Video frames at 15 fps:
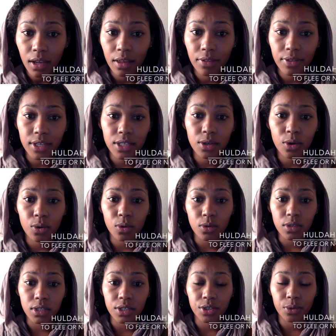this whole
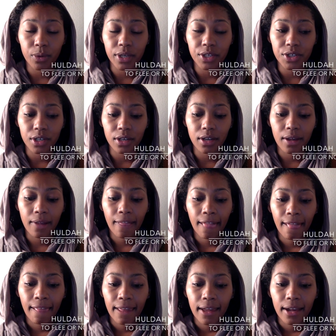situation.
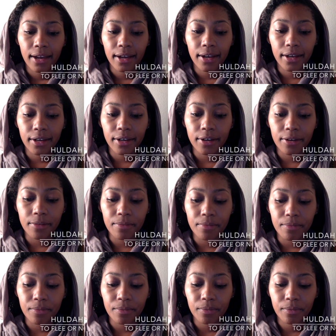Um,